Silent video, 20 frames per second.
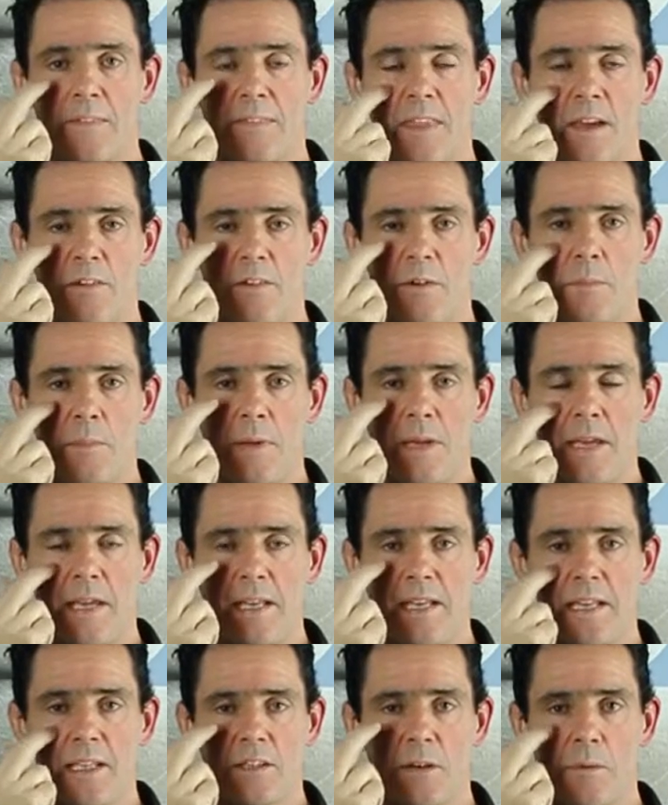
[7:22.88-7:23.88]
That
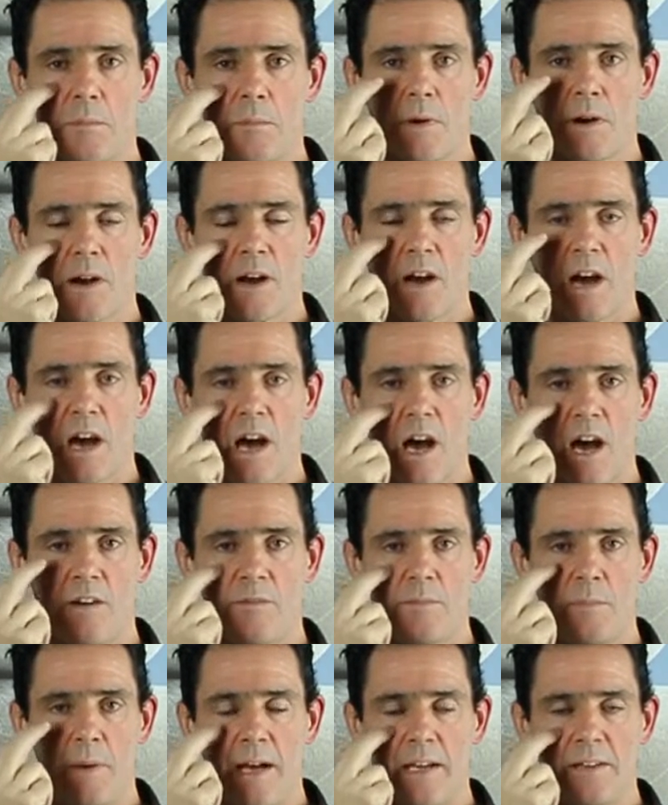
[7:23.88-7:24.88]
remaining number
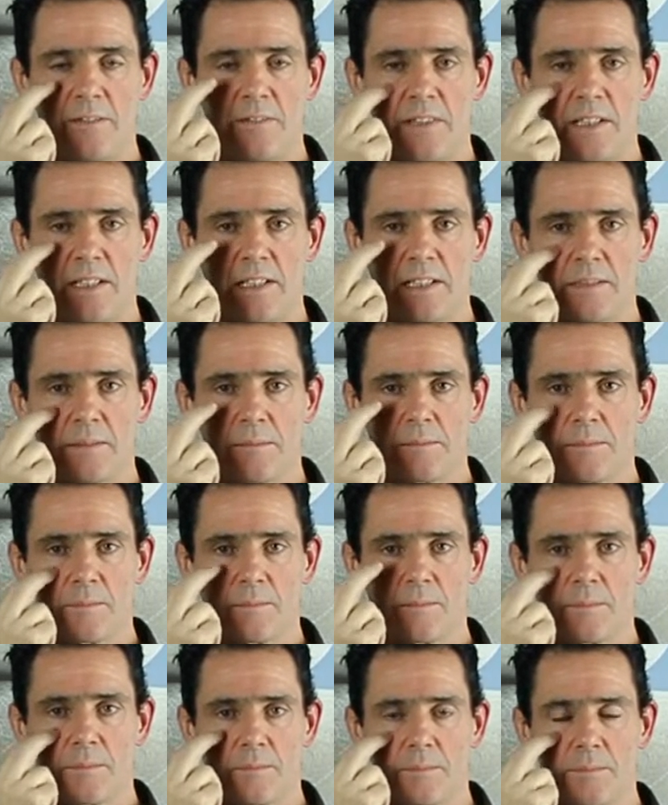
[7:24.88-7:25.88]
of bad feeling.
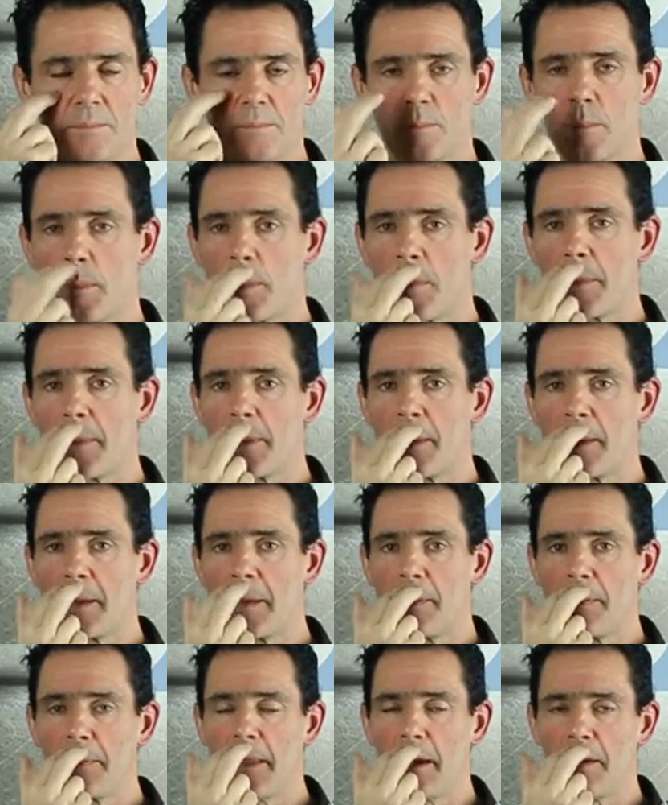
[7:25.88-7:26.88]

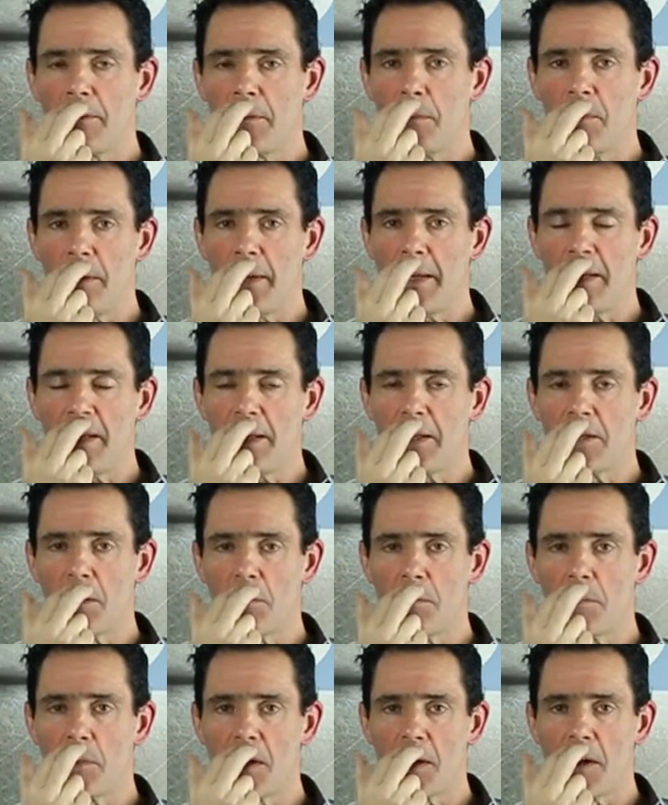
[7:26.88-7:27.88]
That remaining
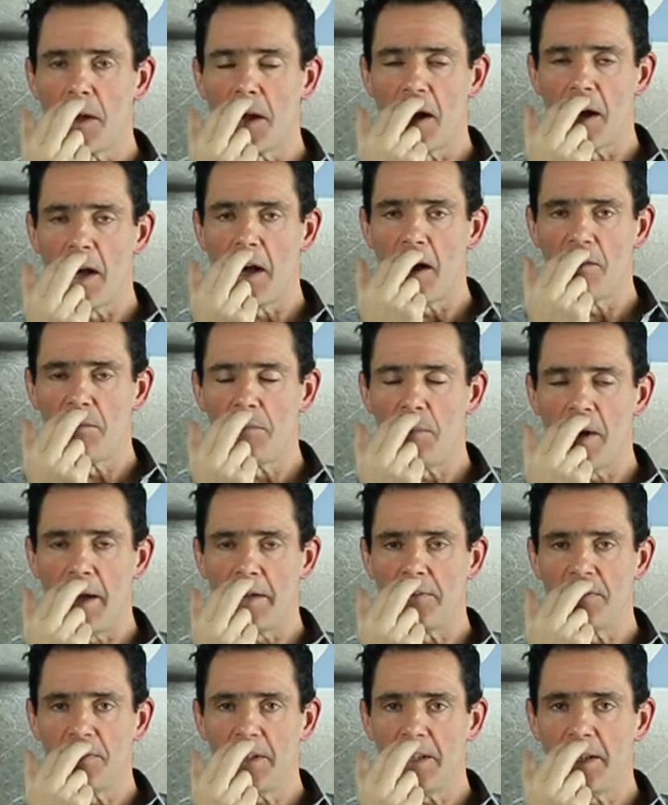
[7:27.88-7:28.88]
number of
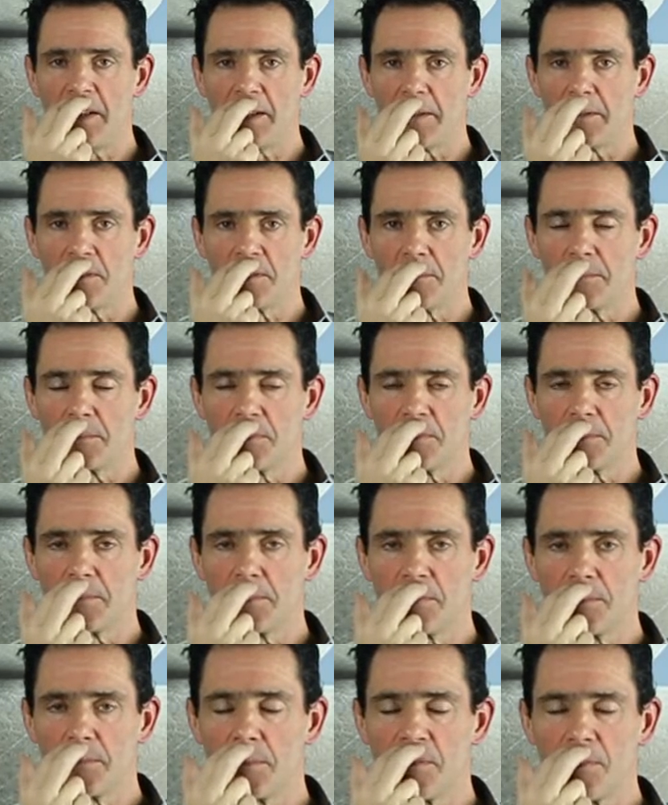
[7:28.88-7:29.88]
bad feeling.
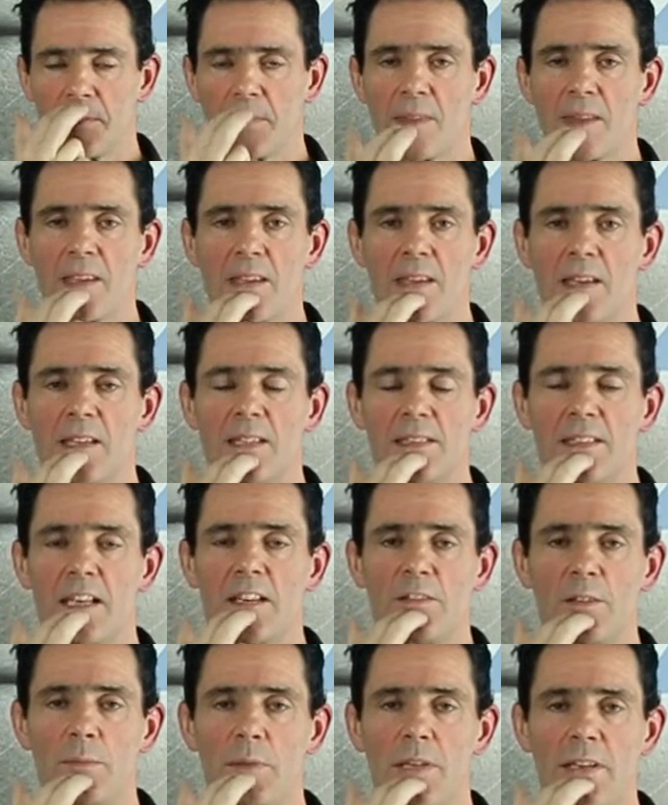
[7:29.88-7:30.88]

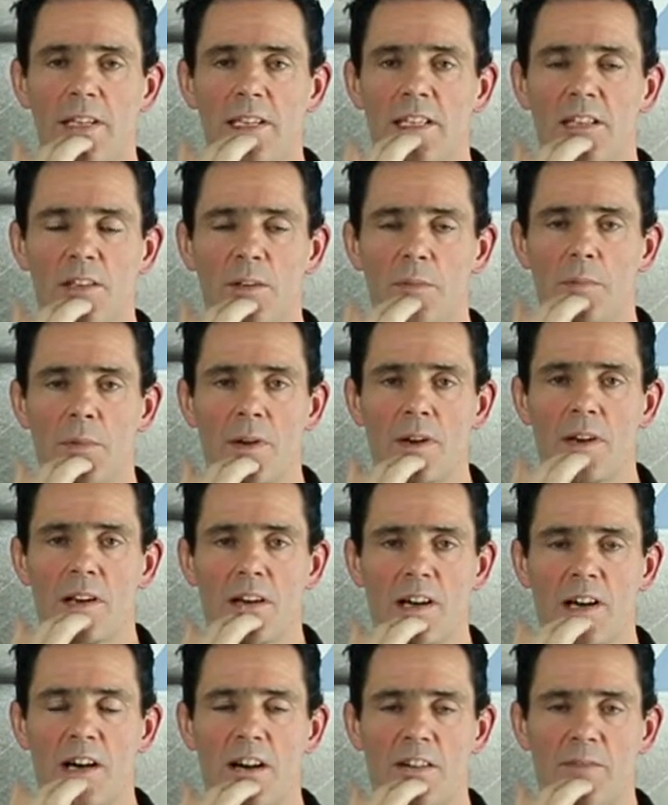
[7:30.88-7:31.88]
That remaining number
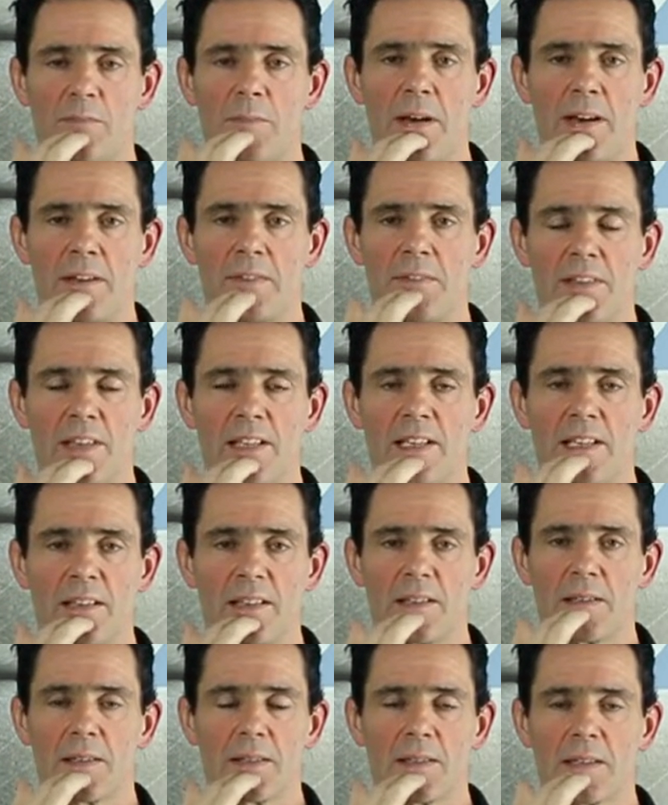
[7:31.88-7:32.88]
of bad feeling.